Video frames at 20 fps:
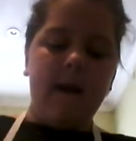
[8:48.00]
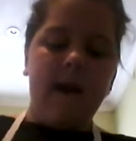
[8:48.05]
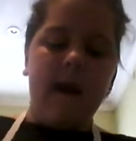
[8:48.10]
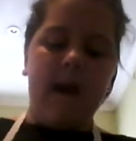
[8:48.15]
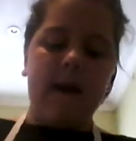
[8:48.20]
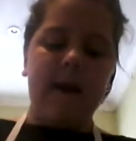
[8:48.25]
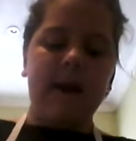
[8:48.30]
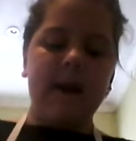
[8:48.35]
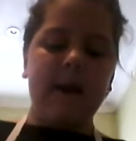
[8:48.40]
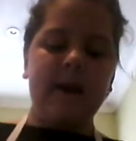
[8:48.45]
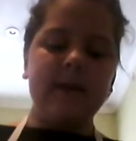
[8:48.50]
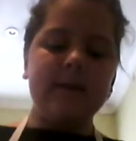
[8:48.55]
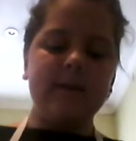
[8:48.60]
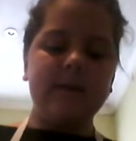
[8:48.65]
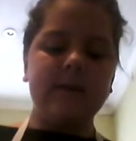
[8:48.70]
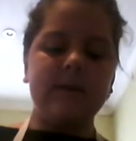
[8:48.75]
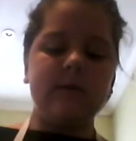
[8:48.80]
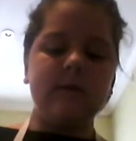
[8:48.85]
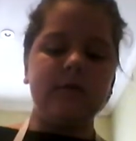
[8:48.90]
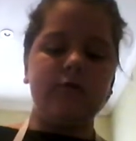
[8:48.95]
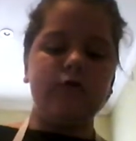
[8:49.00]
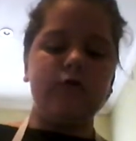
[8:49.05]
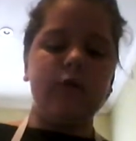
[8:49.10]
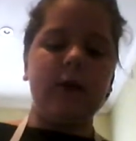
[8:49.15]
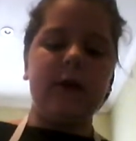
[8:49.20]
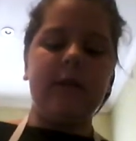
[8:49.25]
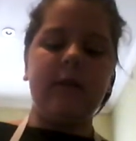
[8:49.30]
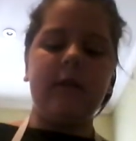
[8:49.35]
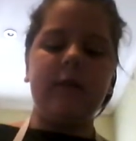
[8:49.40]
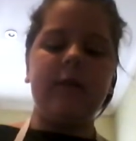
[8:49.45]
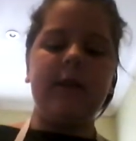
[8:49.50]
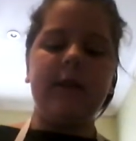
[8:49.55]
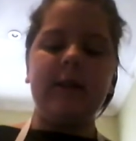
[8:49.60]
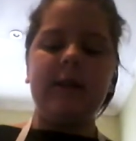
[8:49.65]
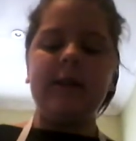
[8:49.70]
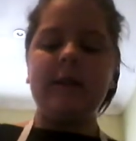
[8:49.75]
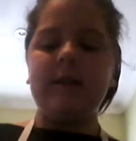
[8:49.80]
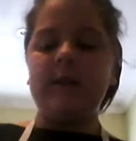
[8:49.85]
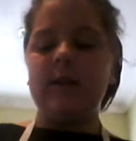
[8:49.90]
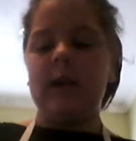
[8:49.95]
And it is really, really
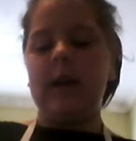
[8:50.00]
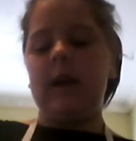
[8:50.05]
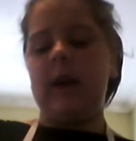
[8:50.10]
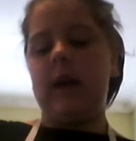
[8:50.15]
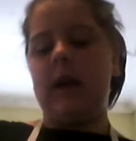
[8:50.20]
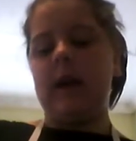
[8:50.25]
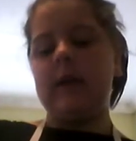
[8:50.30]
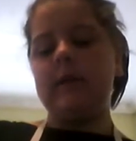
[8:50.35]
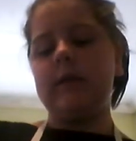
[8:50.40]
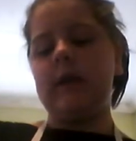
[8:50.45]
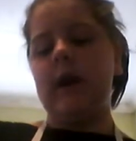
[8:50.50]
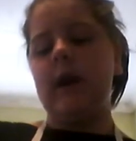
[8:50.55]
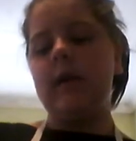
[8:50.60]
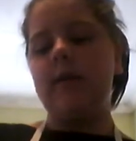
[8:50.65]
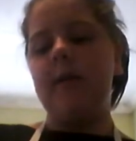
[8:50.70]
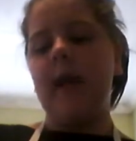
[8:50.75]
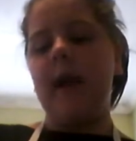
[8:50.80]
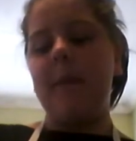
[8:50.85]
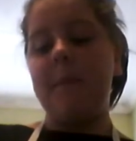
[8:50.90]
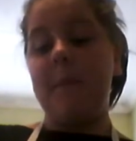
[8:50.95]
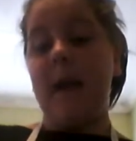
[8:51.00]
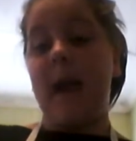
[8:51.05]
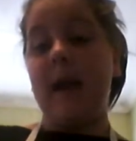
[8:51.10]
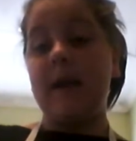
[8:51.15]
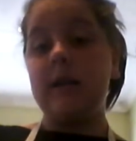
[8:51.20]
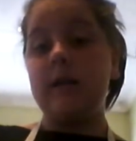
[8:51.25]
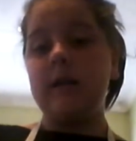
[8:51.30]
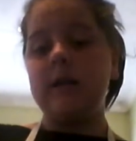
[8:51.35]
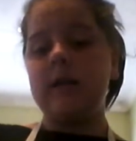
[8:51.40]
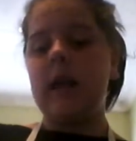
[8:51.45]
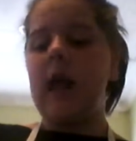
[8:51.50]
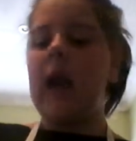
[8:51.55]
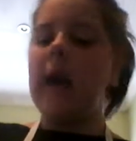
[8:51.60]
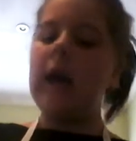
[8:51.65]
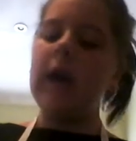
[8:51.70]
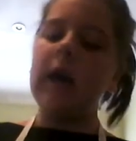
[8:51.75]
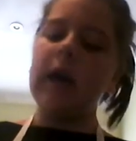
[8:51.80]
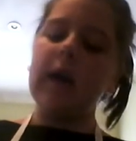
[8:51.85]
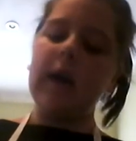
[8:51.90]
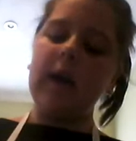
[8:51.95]
sticky. It's kind of like
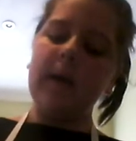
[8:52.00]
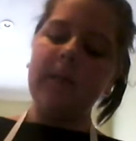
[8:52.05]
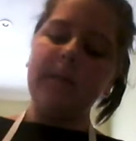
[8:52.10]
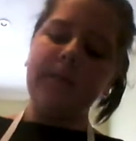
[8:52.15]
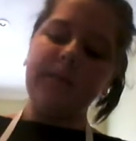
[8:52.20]
paste-like.